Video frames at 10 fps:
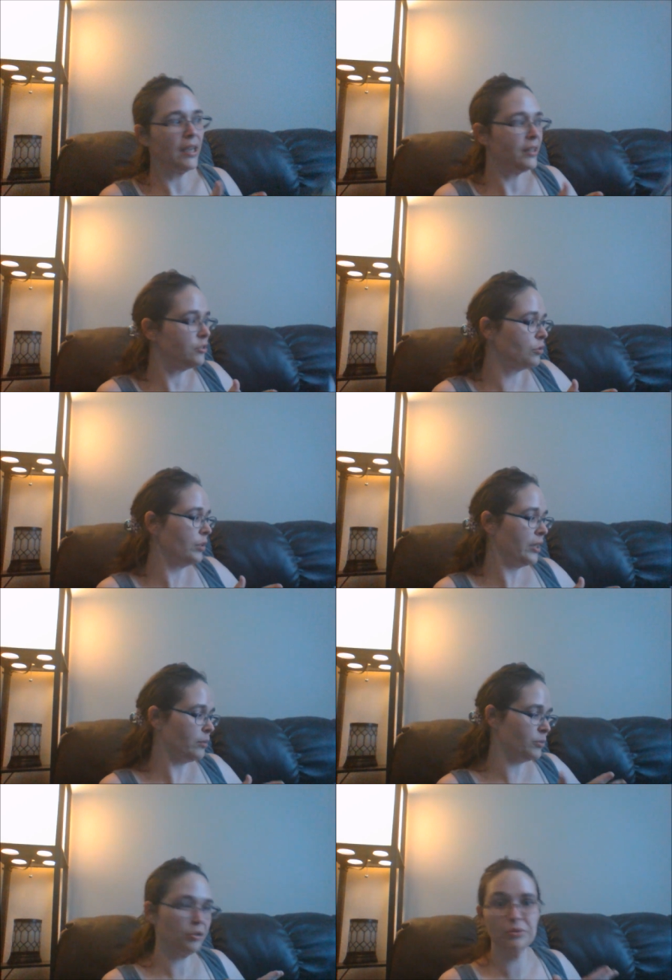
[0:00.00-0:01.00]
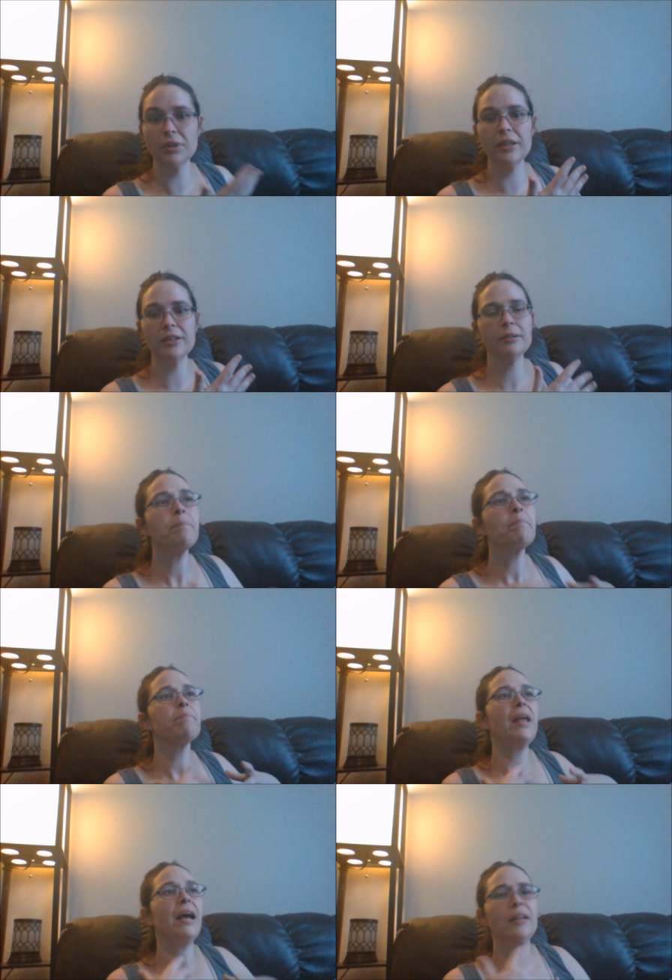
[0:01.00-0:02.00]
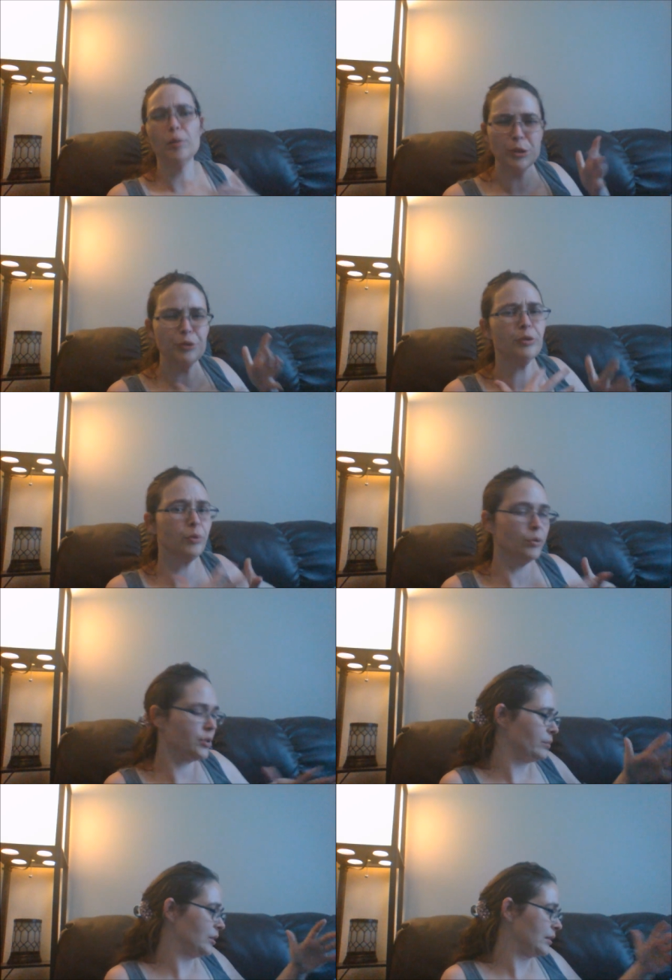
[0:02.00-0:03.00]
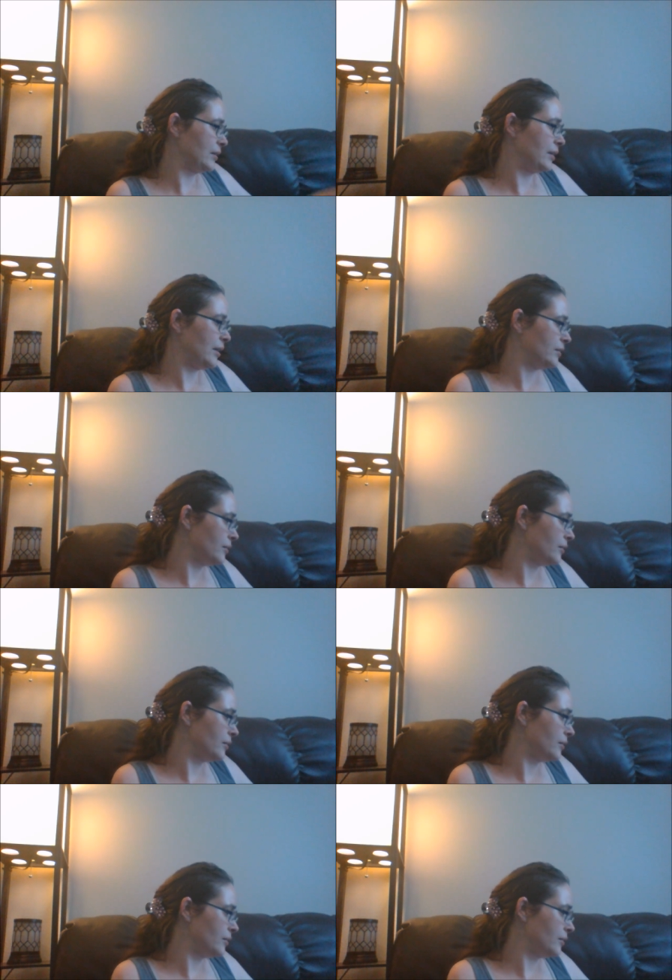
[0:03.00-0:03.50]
I can donate them to like an elementary school or something like that.